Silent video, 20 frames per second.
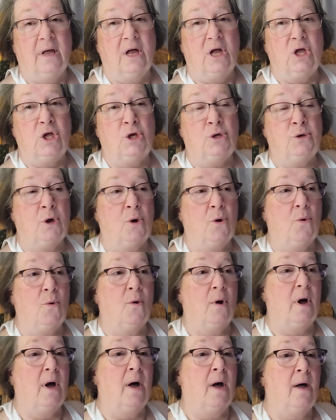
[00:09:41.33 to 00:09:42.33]

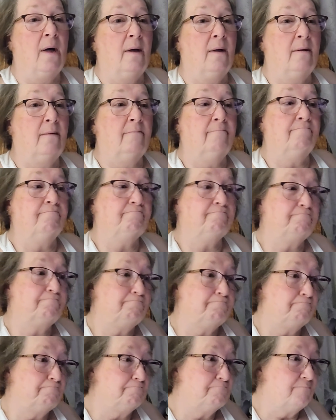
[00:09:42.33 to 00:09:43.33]
Can
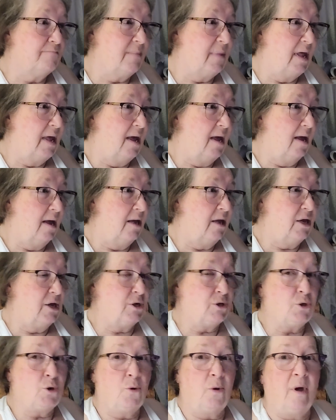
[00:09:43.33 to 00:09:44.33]

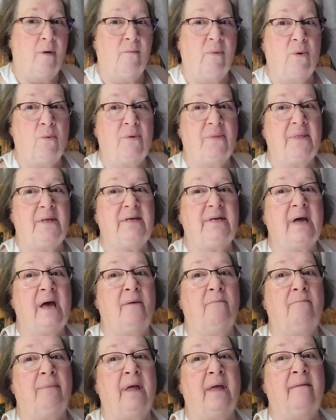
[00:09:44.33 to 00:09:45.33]
you help me with a
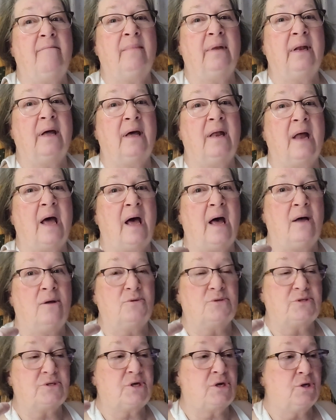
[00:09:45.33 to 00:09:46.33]
down payment on a
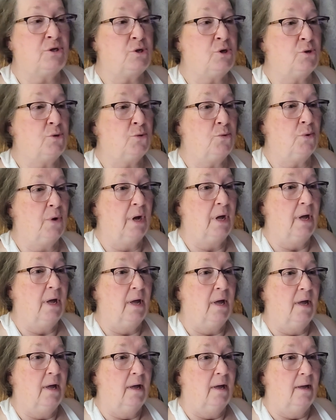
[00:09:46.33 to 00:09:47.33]
house? Can you
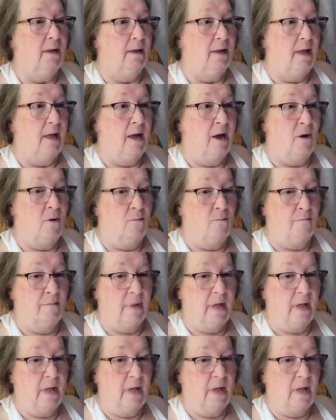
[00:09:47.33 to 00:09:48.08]
help,